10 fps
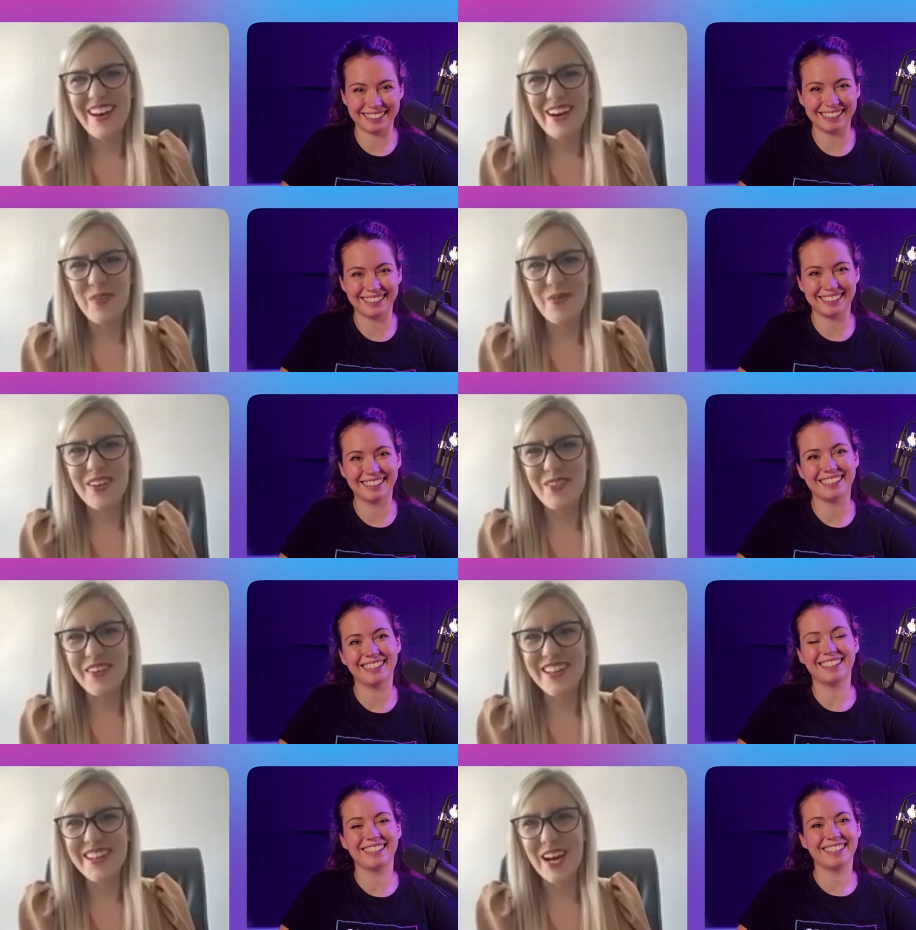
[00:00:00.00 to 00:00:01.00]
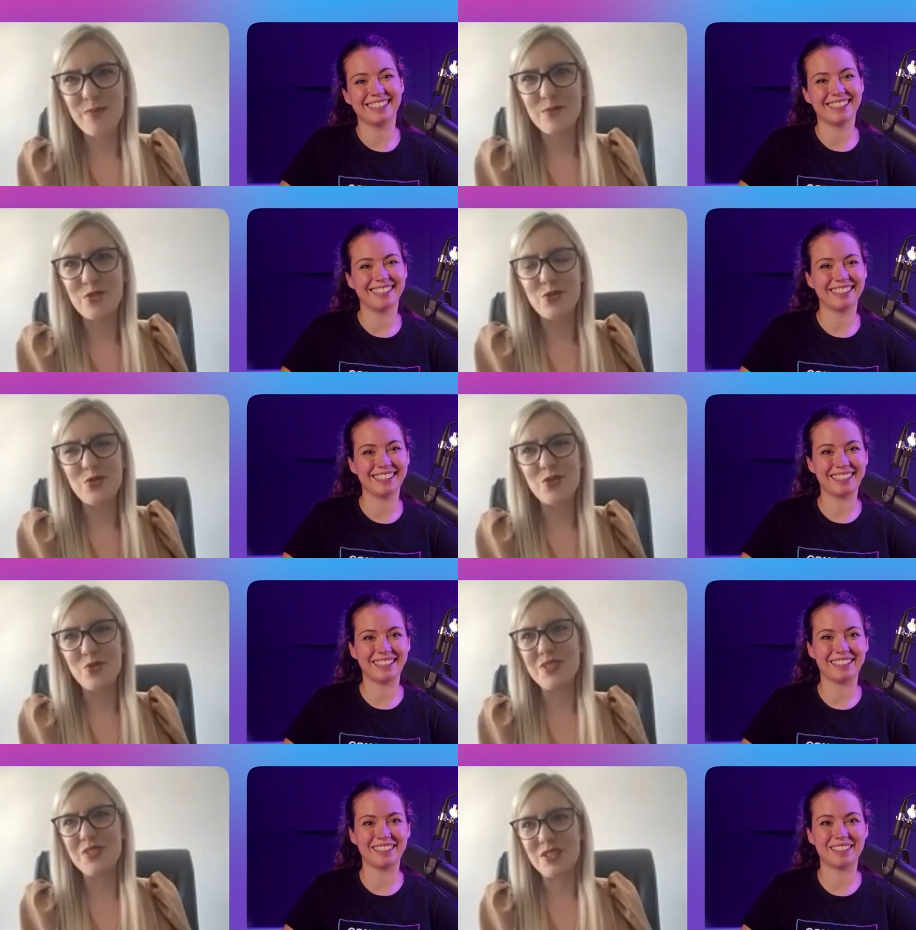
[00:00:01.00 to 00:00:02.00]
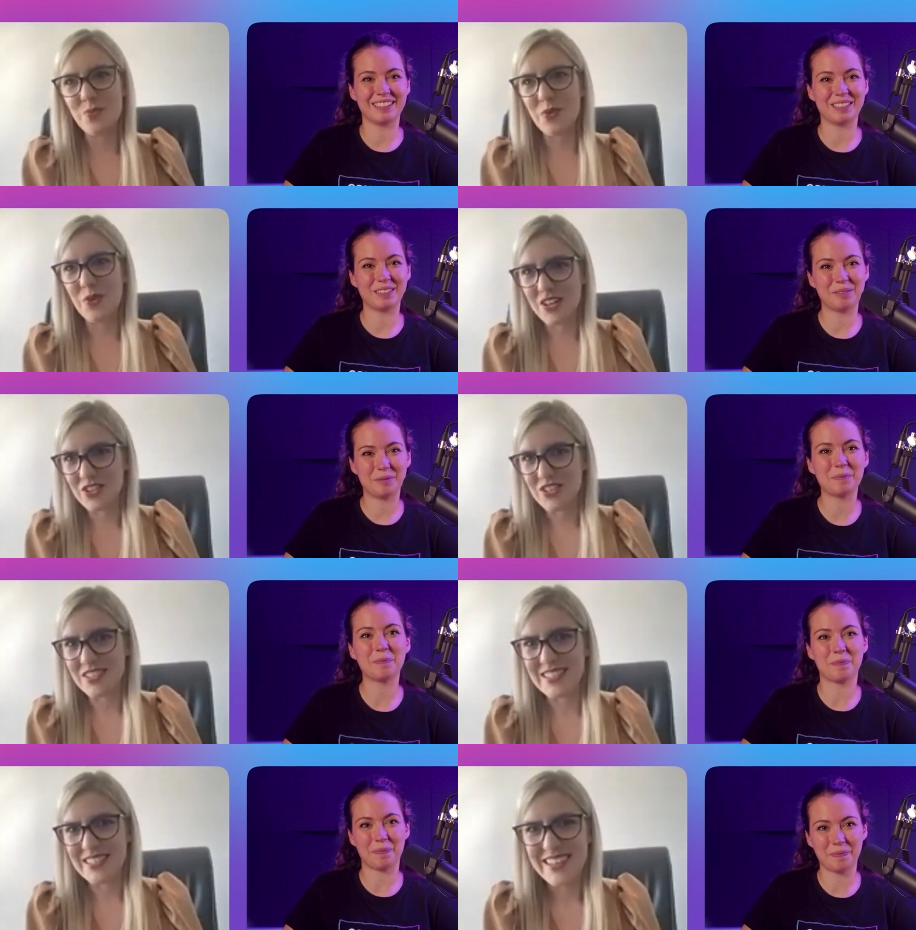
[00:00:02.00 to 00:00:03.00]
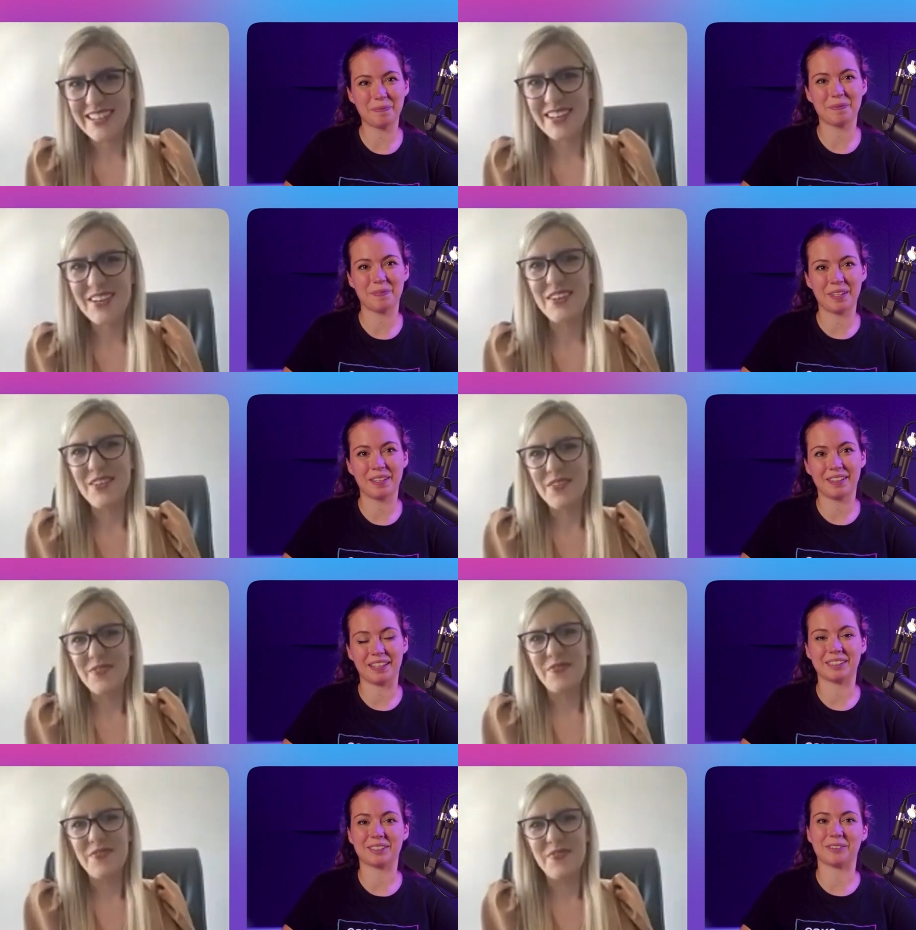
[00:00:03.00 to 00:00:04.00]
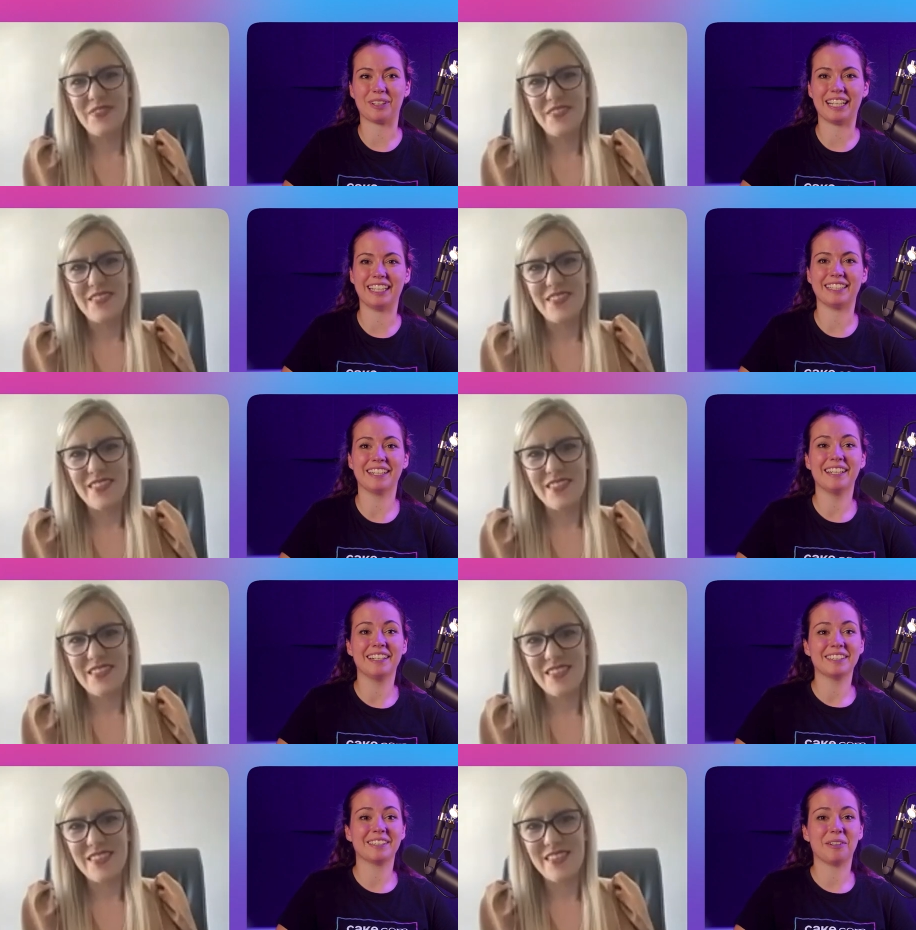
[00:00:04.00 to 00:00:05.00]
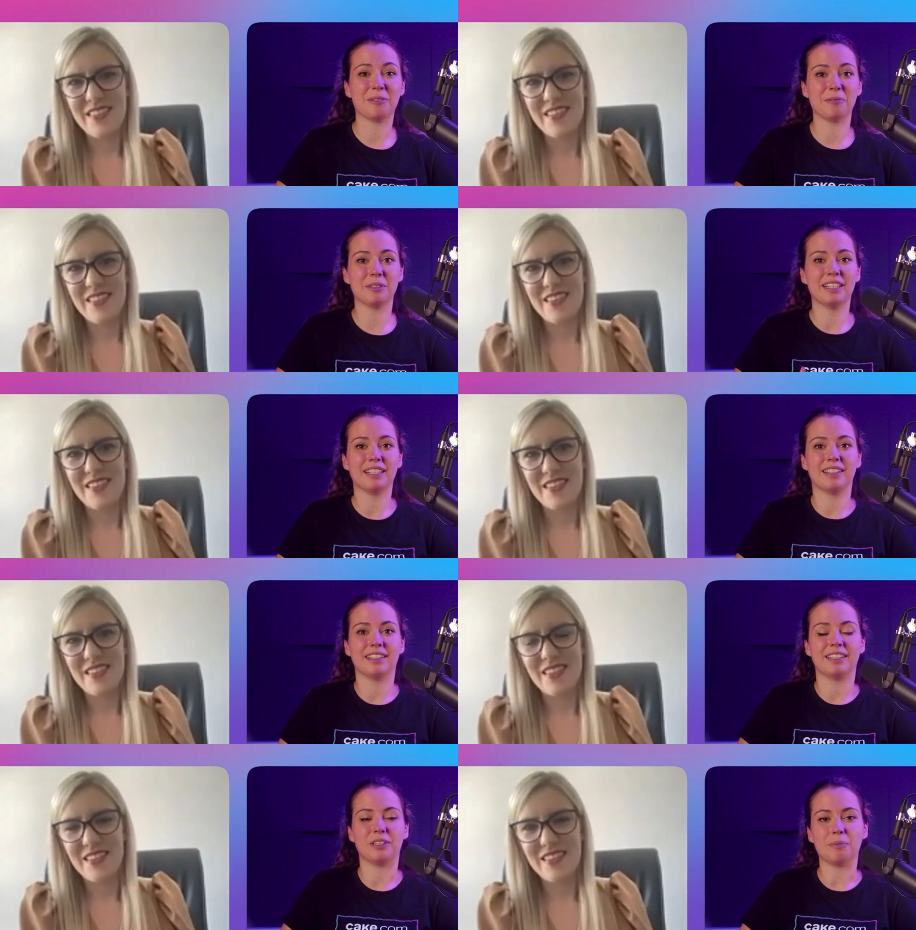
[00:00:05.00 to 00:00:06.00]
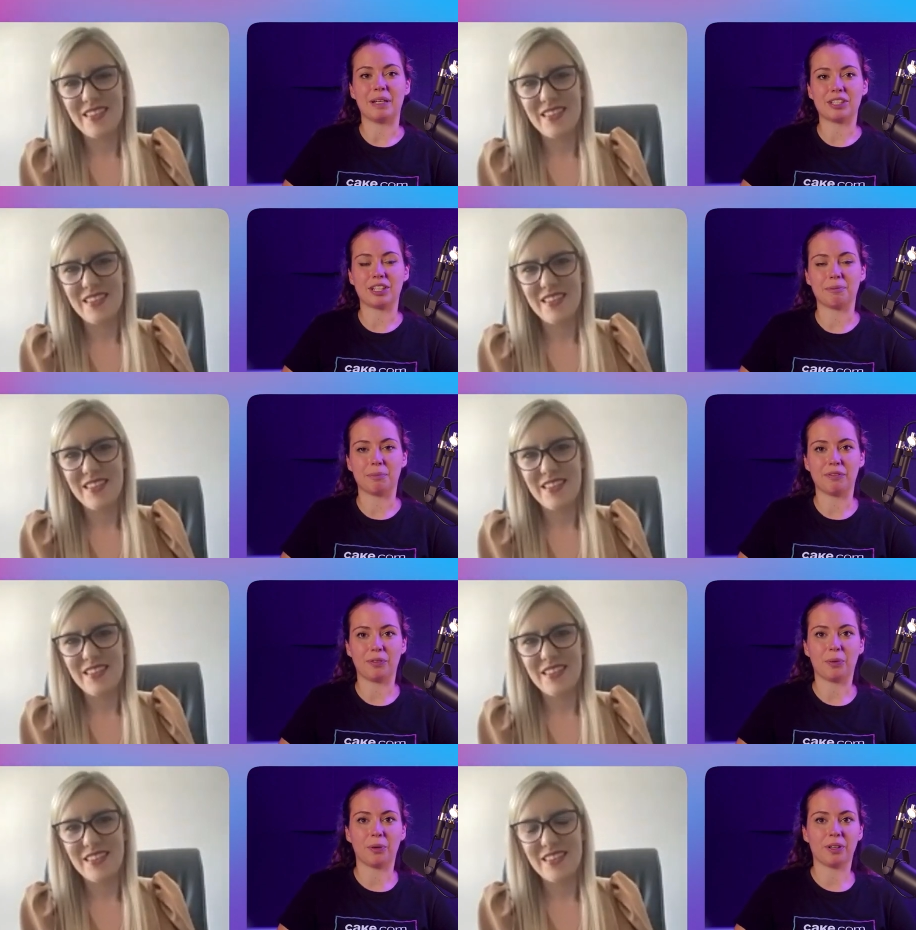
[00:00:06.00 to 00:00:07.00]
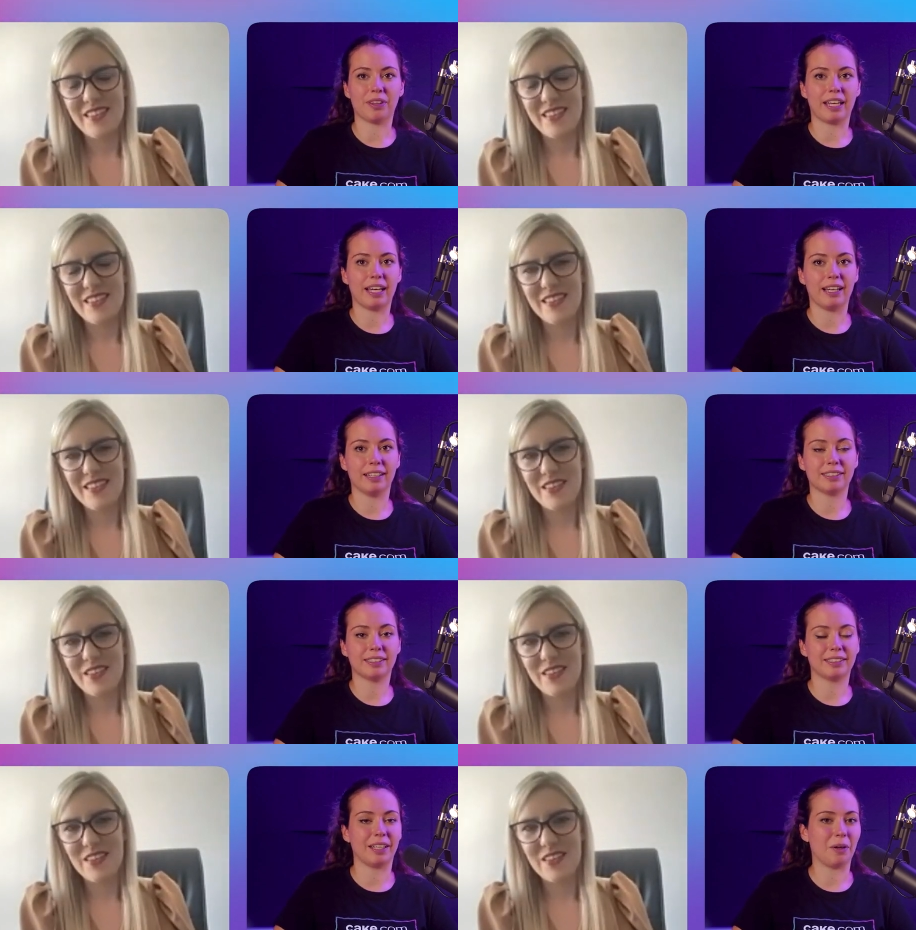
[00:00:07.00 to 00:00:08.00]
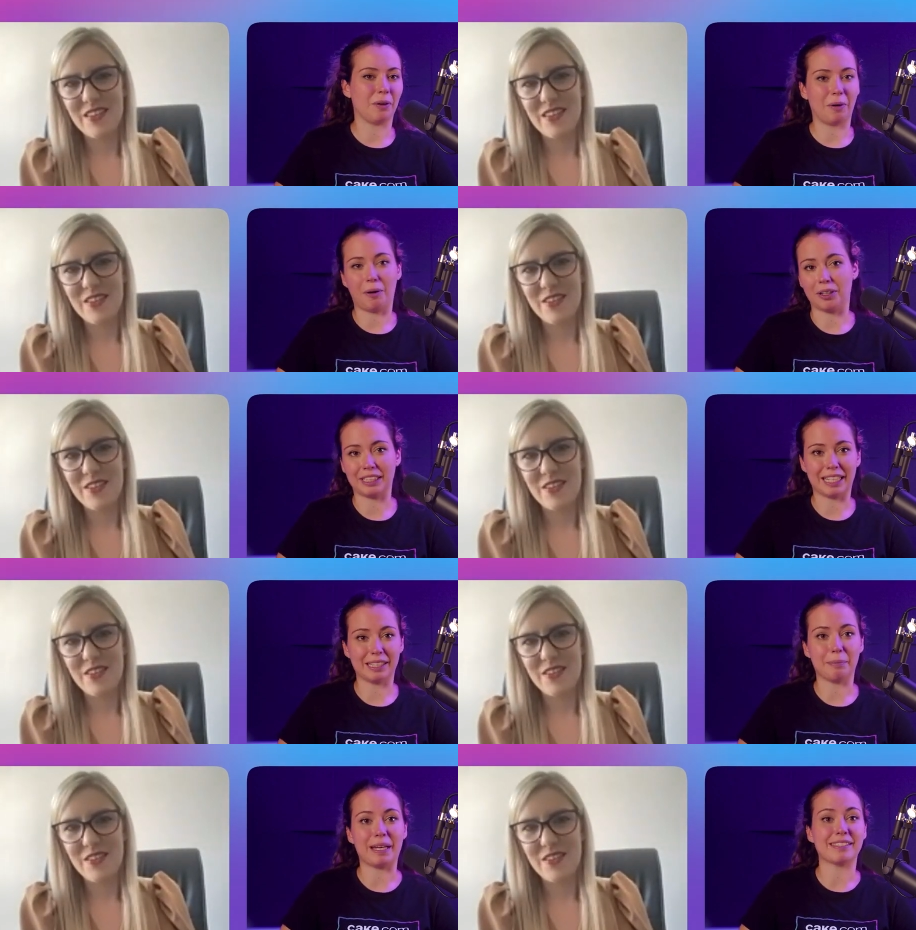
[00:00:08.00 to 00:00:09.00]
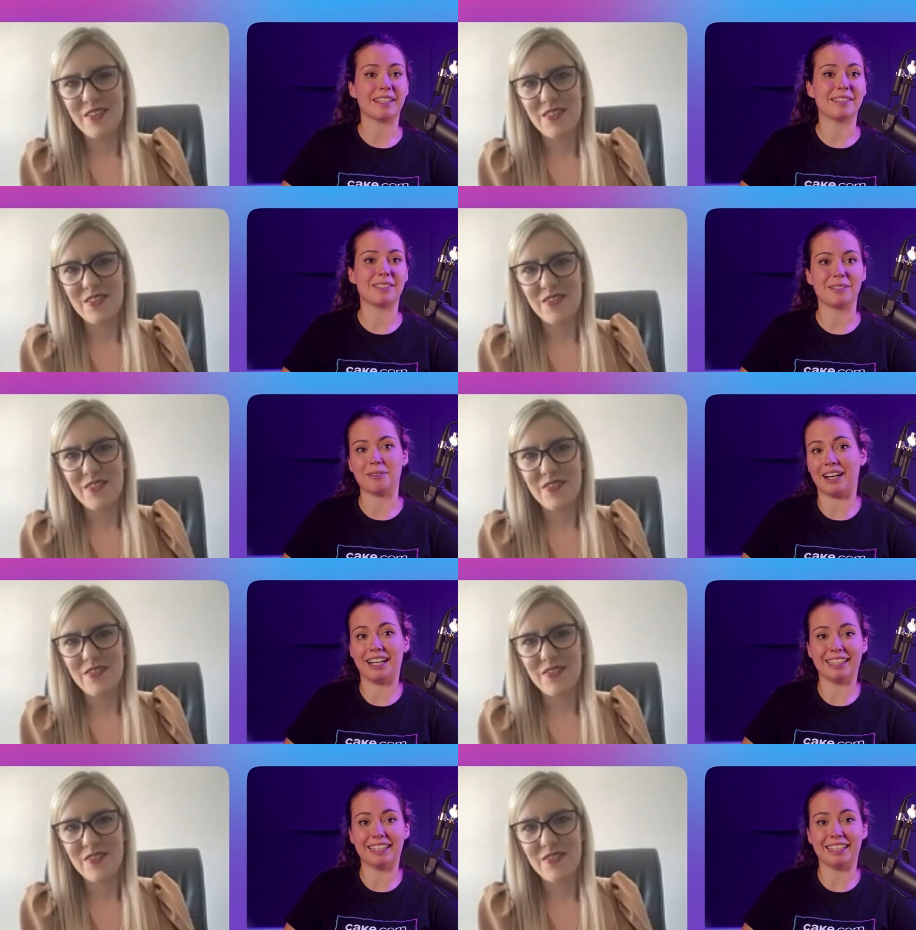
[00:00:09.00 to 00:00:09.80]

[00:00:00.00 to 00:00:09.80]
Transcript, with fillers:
Speaker 1: uh, when, when it comes to, to business operations
Speaker 2: that's great so you mentioned before that on a daily basis you